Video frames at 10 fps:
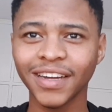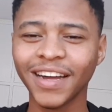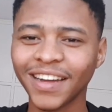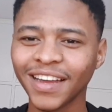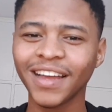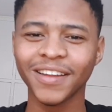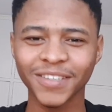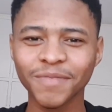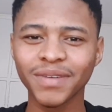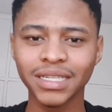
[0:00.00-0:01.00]
It
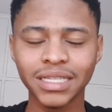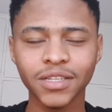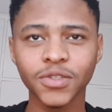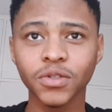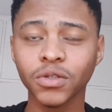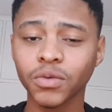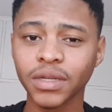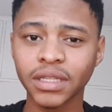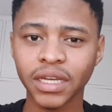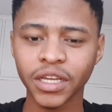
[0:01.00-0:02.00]
was a pretty decent school
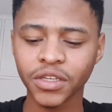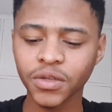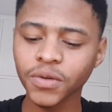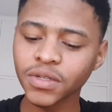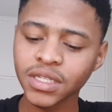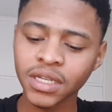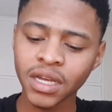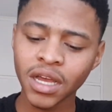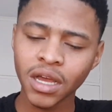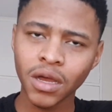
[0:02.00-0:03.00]
with the huge
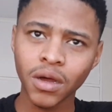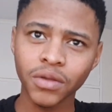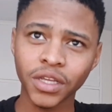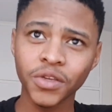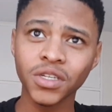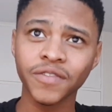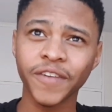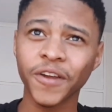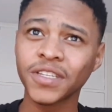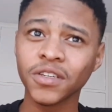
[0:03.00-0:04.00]

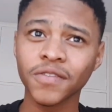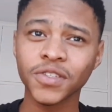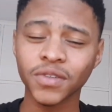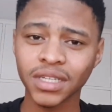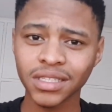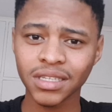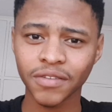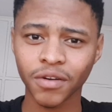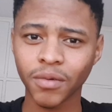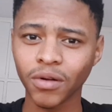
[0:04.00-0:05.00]
variety of students
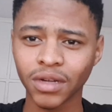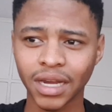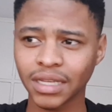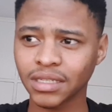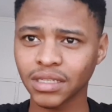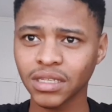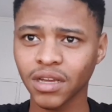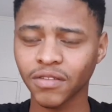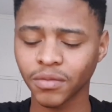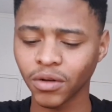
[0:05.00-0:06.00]
from all classes
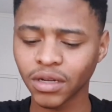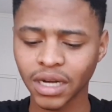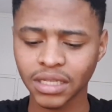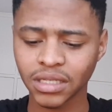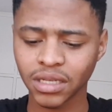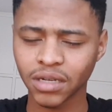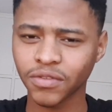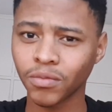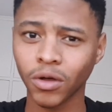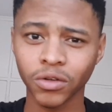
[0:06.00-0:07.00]
and
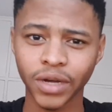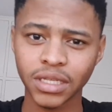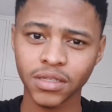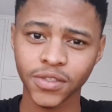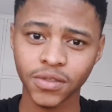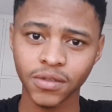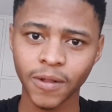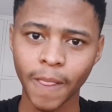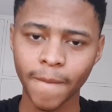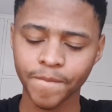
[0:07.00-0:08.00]
from all races too,
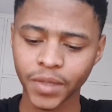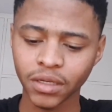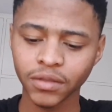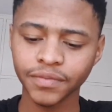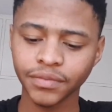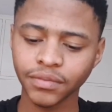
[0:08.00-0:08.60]
you know.